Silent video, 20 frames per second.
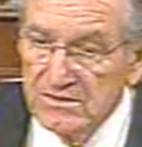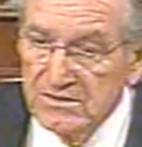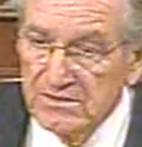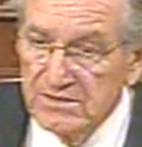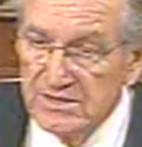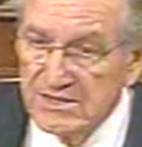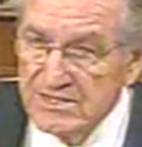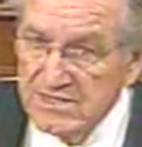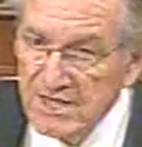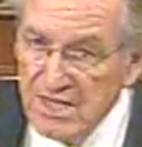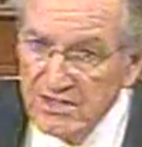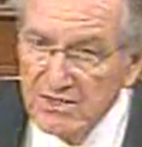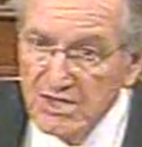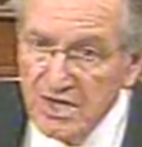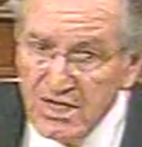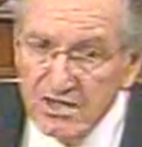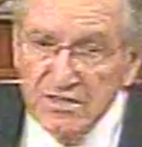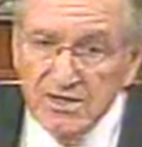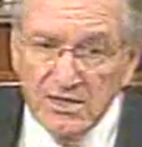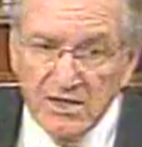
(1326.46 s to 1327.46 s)
And it's not
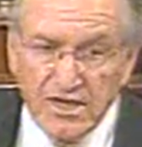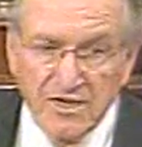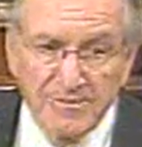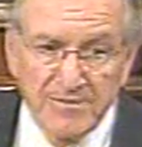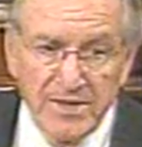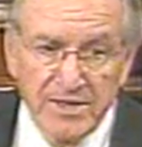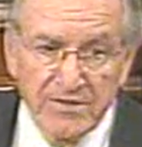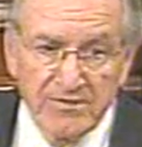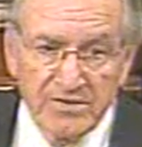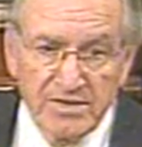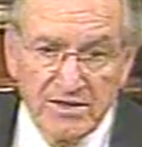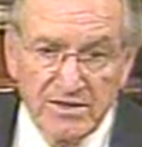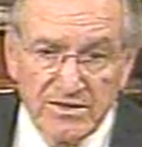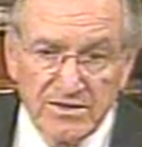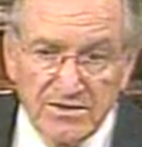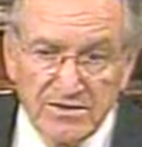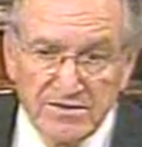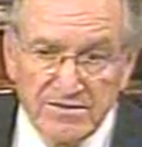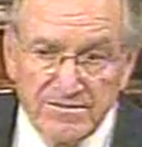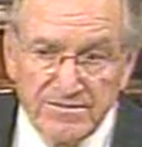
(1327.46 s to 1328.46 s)
talked a lot about around here.